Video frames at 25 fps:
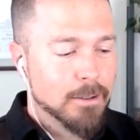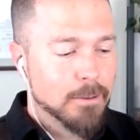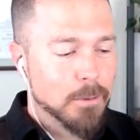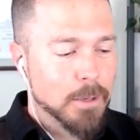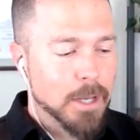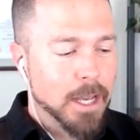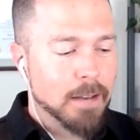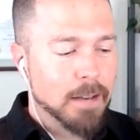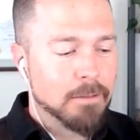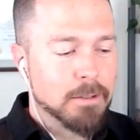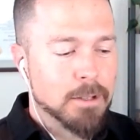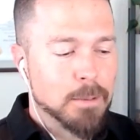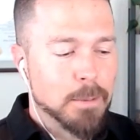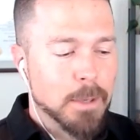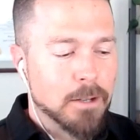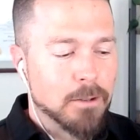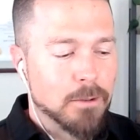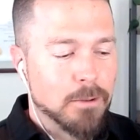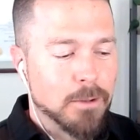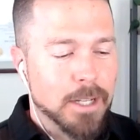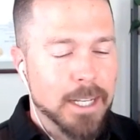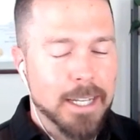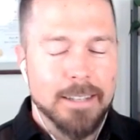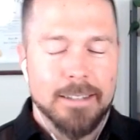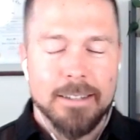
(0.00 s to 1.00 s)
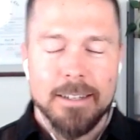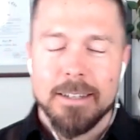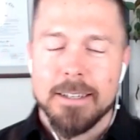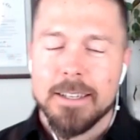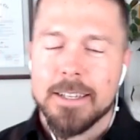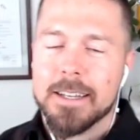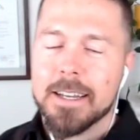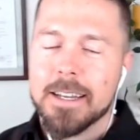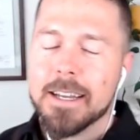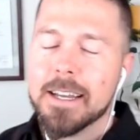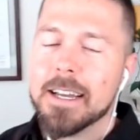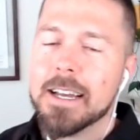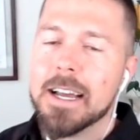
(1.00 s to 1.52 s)
we have a special guest.
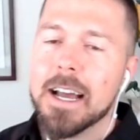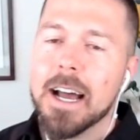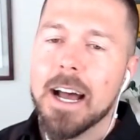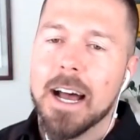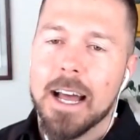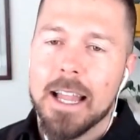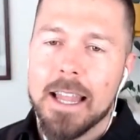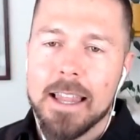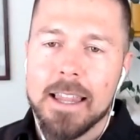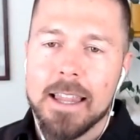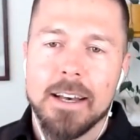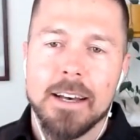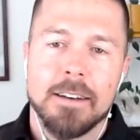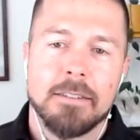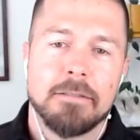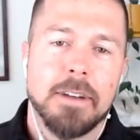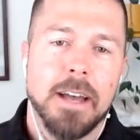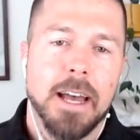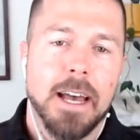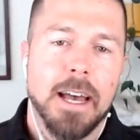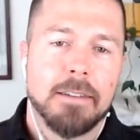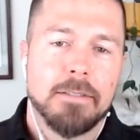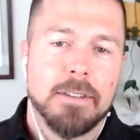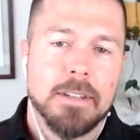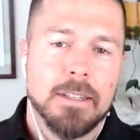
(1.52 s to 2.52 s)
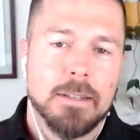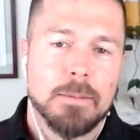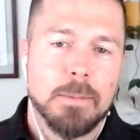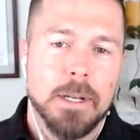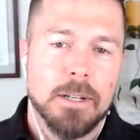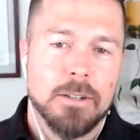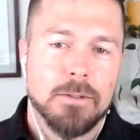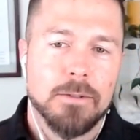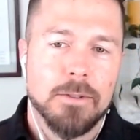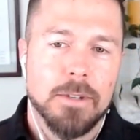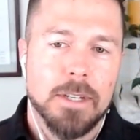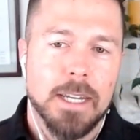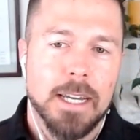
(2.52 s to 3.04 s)
I love having
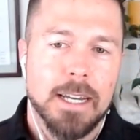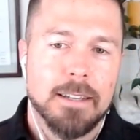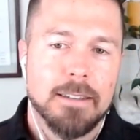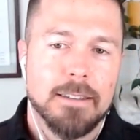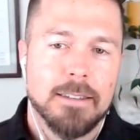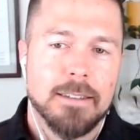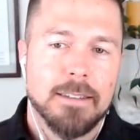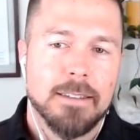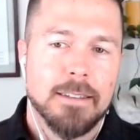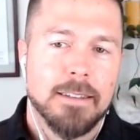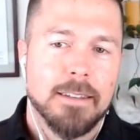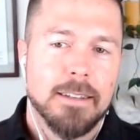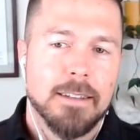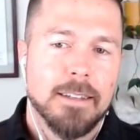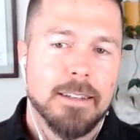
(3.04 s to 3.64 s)
special guests.